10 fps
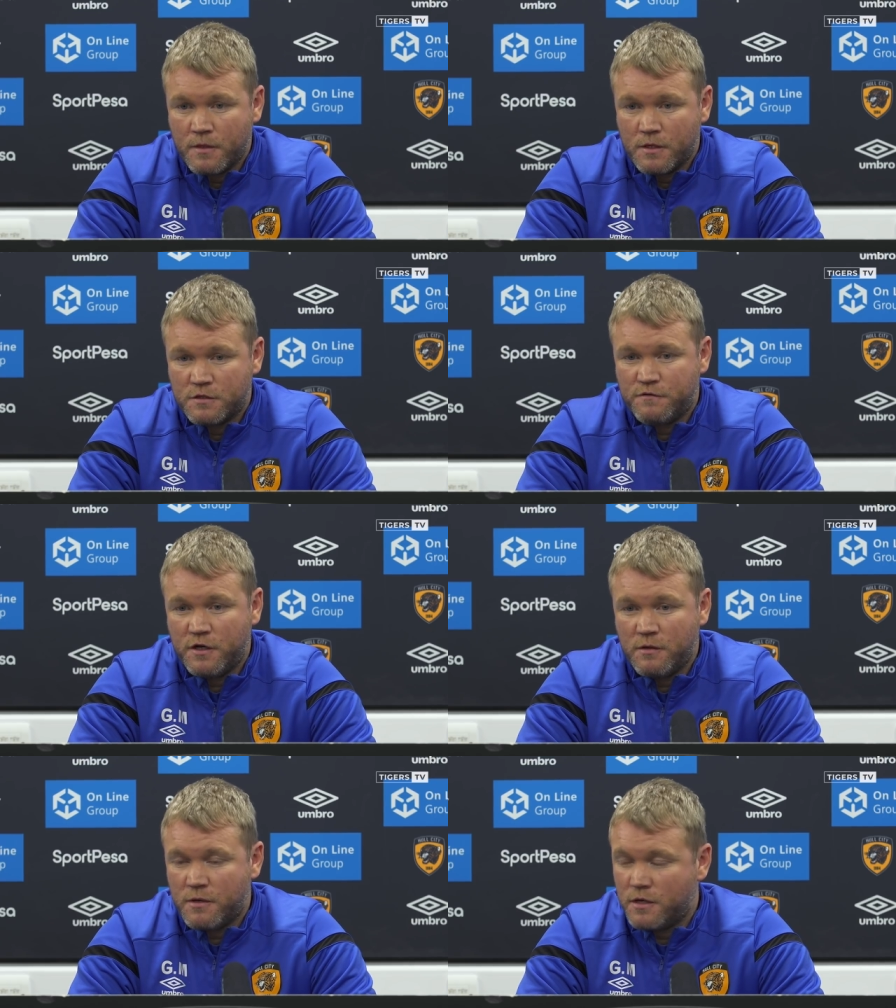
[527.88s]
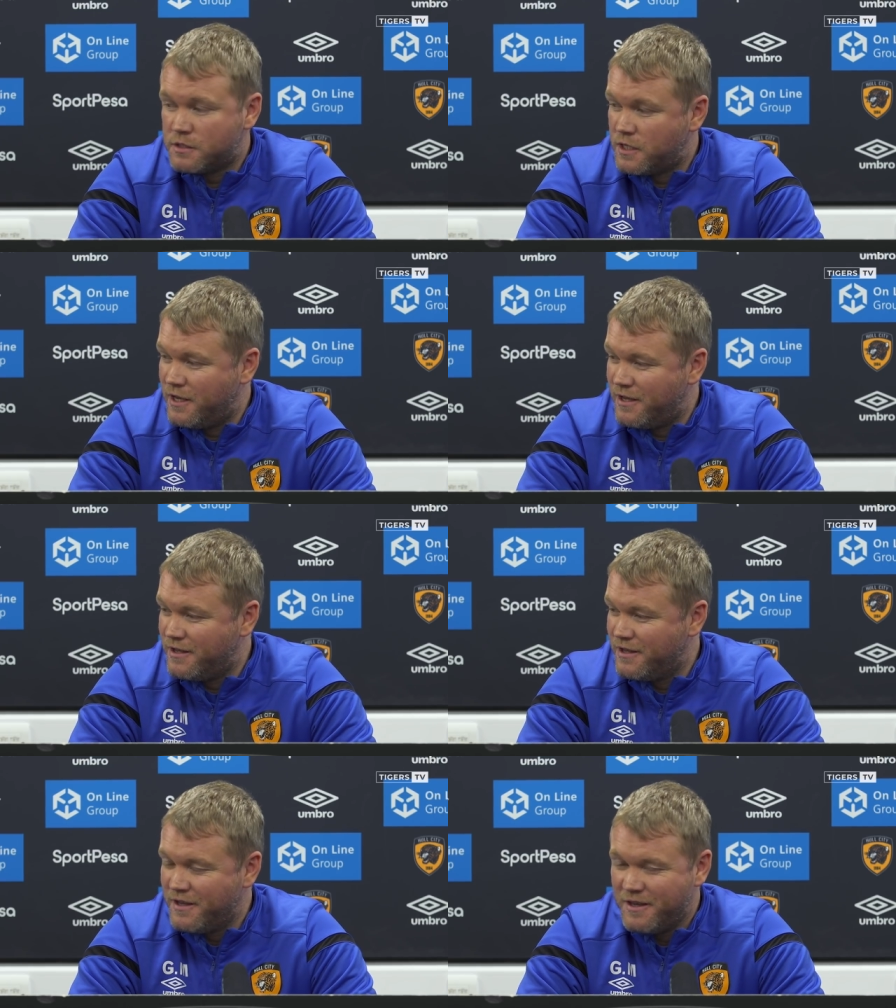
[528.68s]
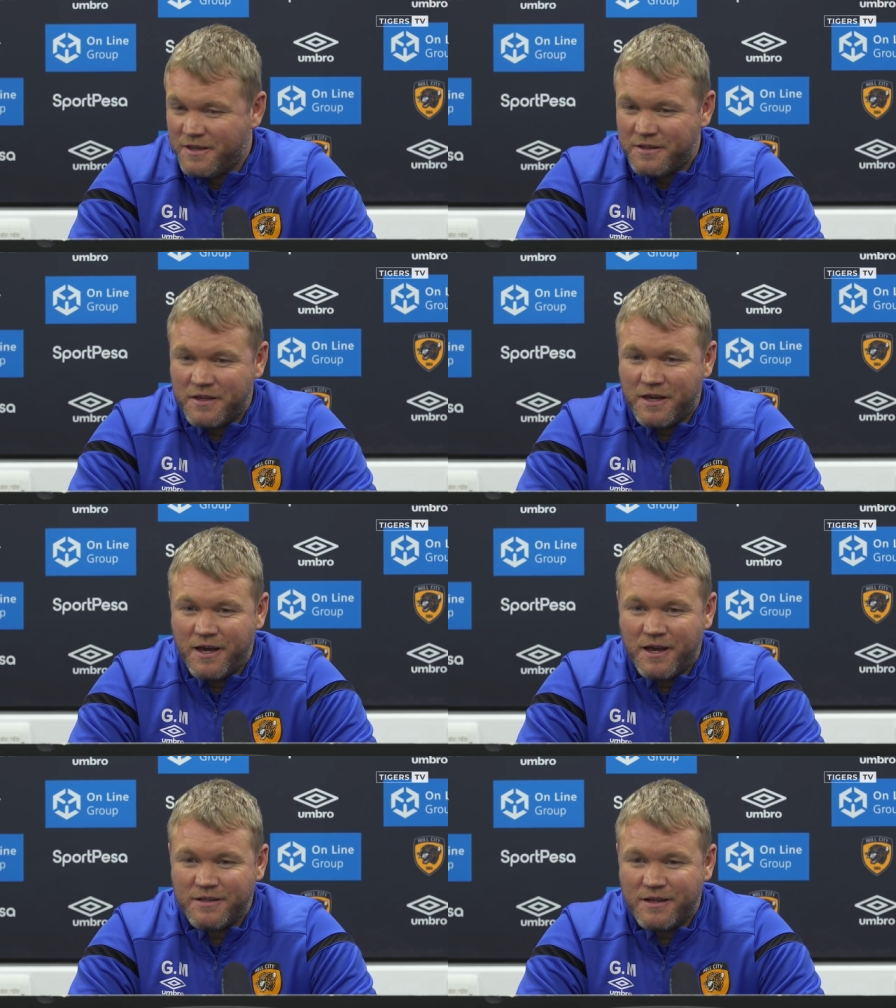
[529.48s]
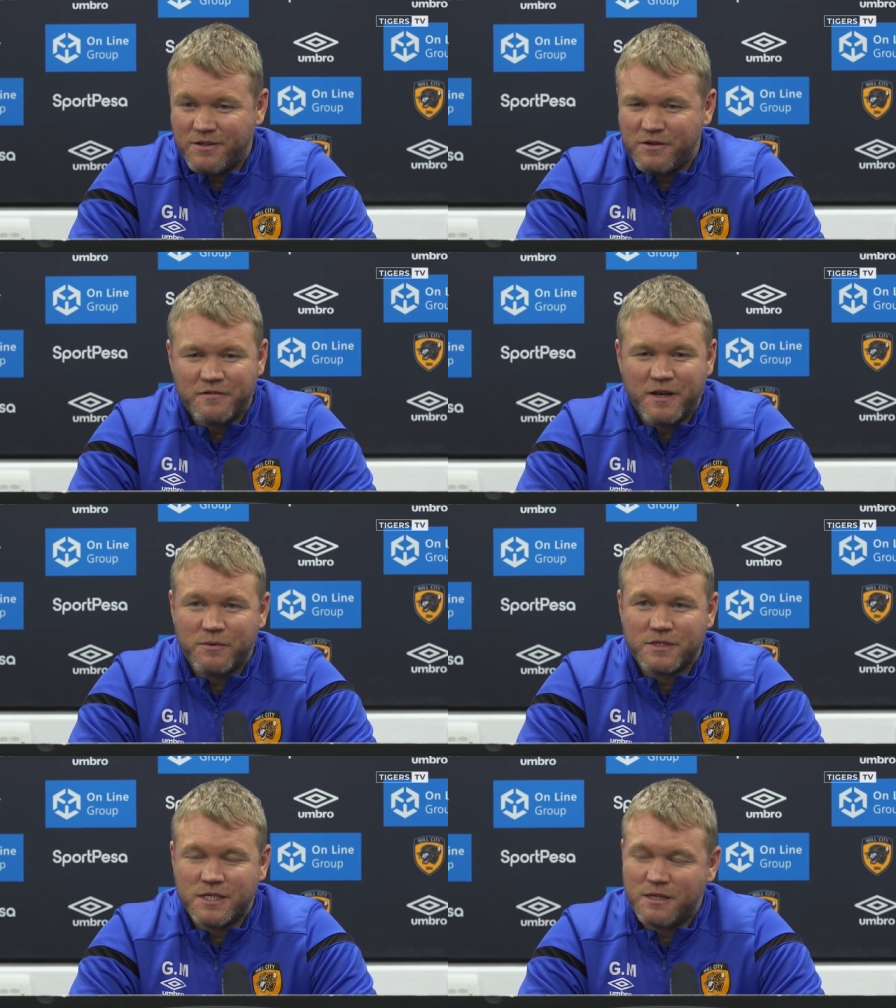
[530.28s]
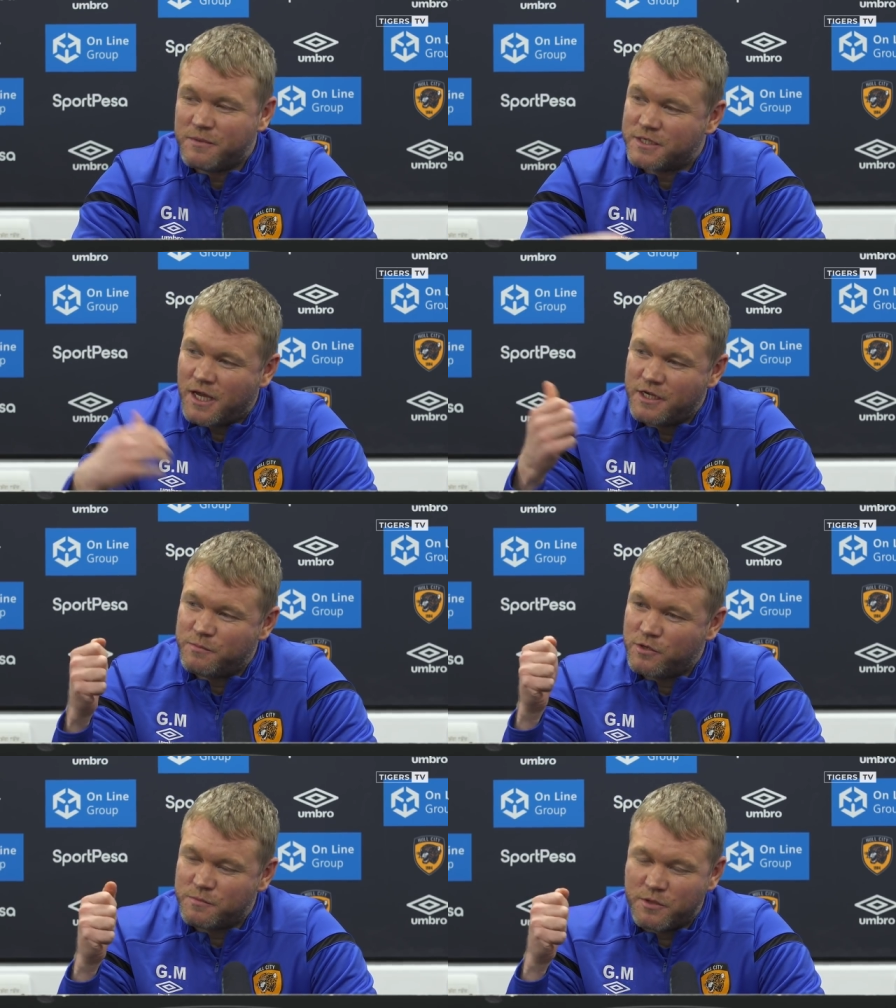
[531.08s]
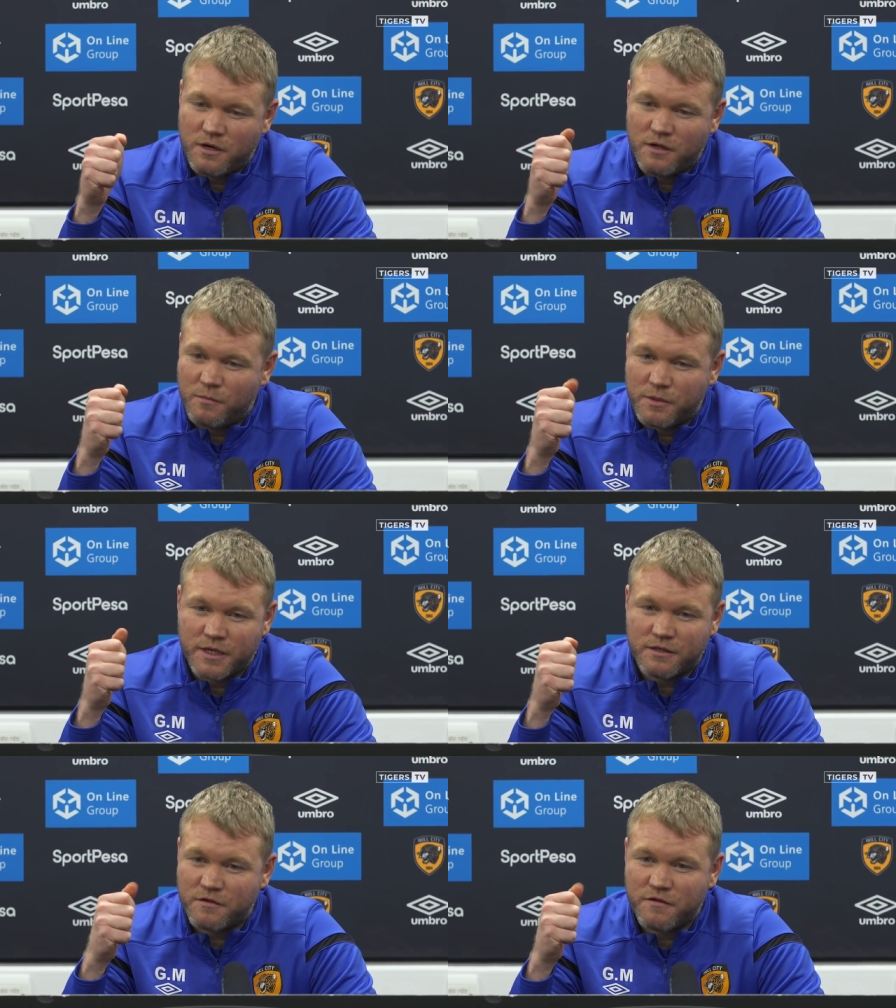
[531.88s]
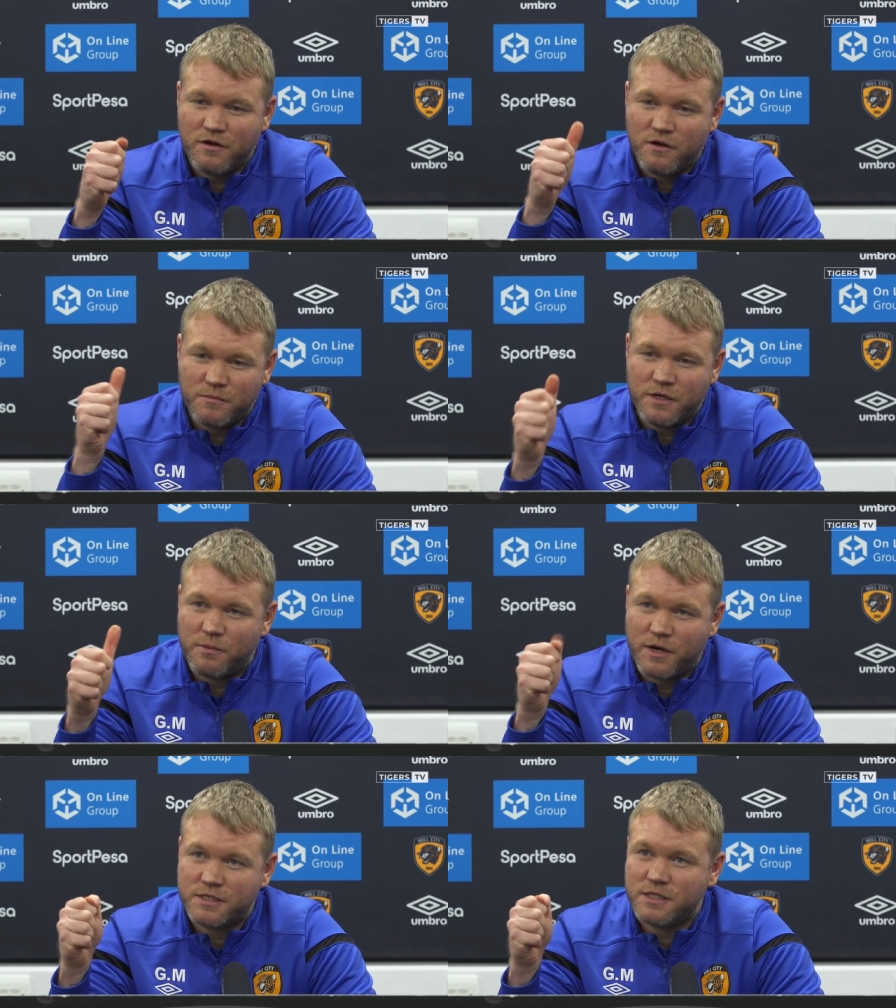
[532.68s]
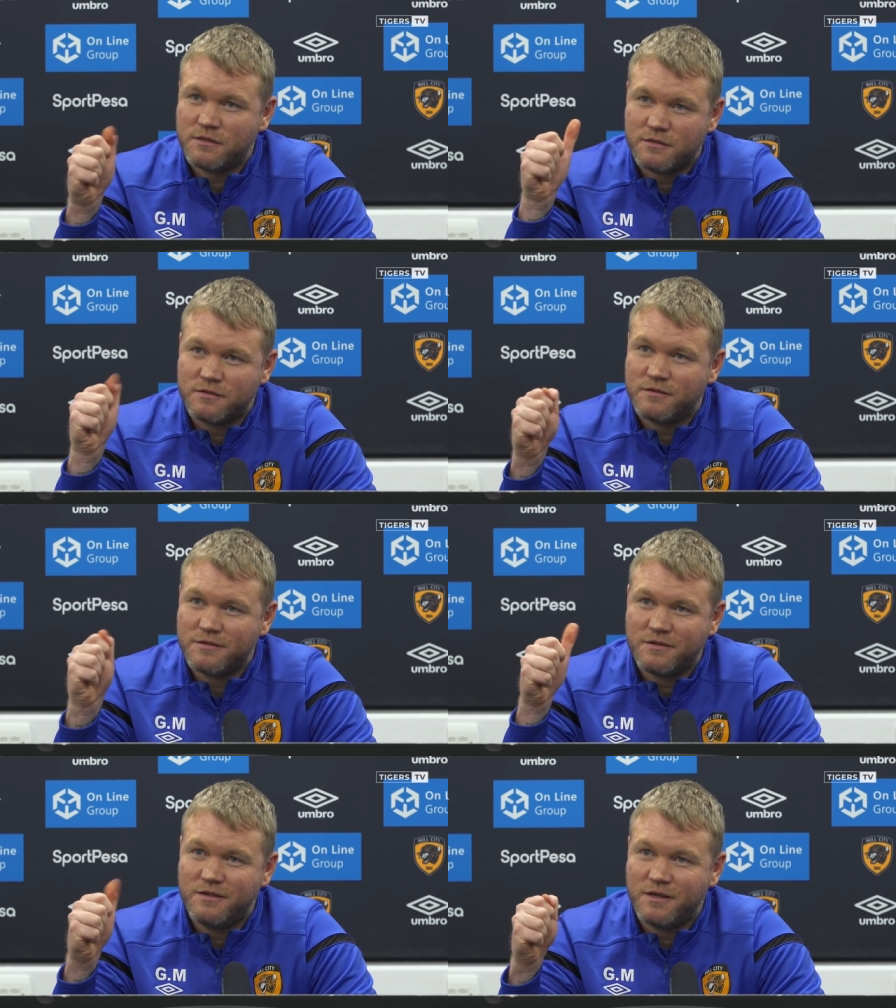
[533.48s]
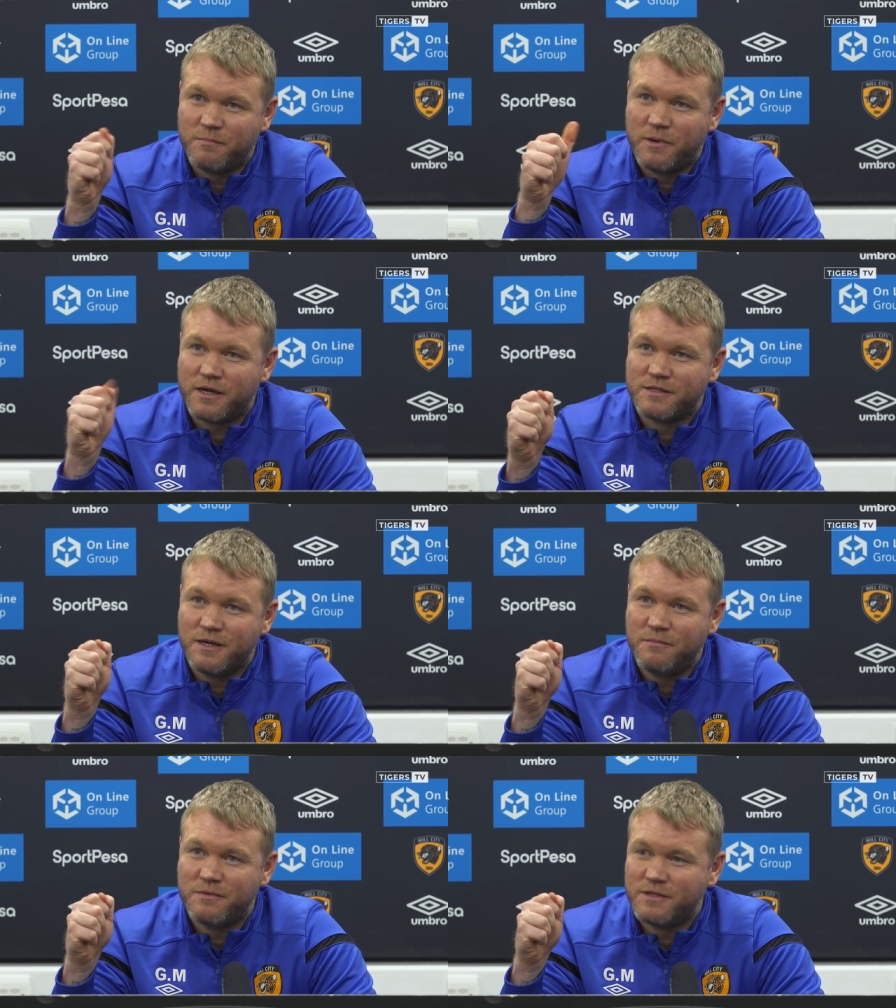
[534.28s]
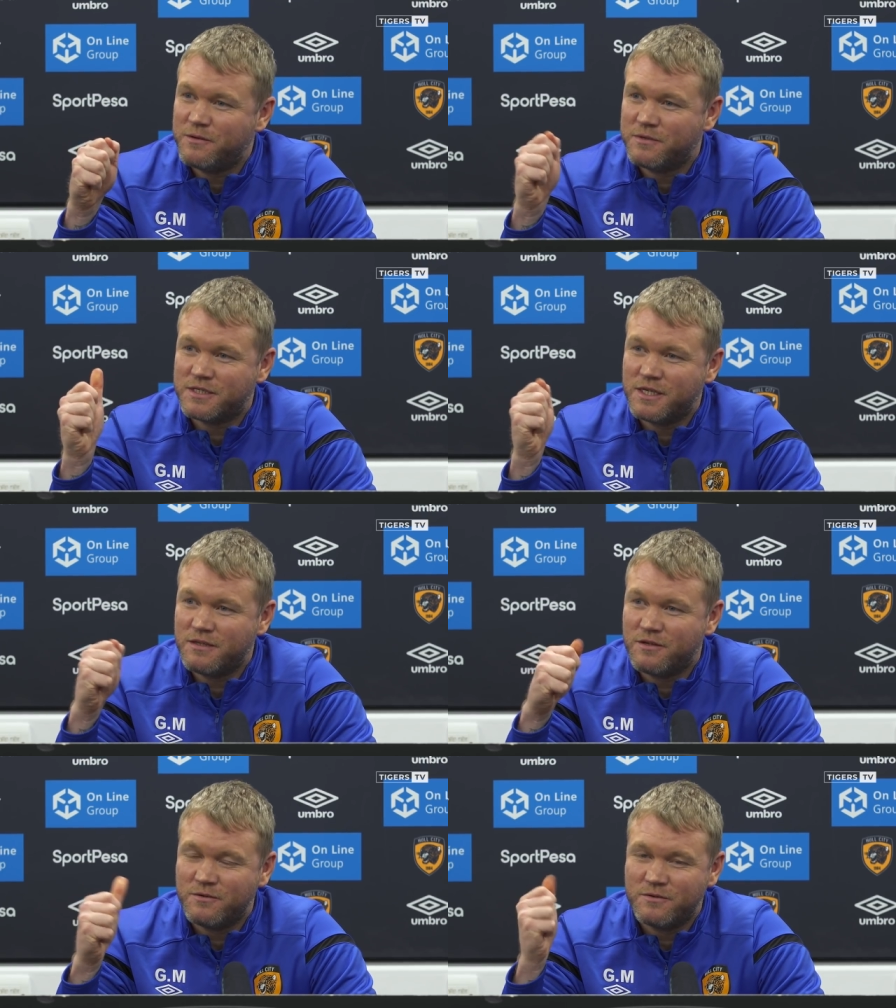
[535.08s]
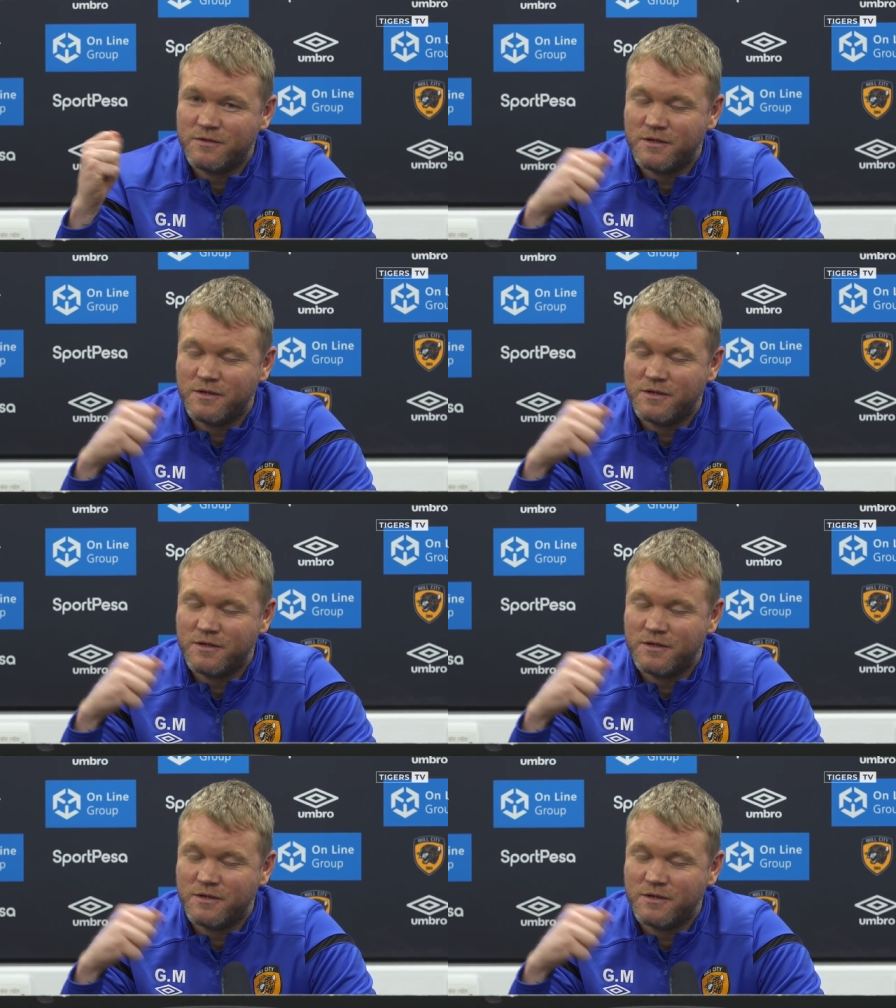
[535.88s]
It's funny because I don't know if anyone's seen it, but Sky Sports put a little predictor thing on where you press it and you can pick a team. Did anyone see it? No.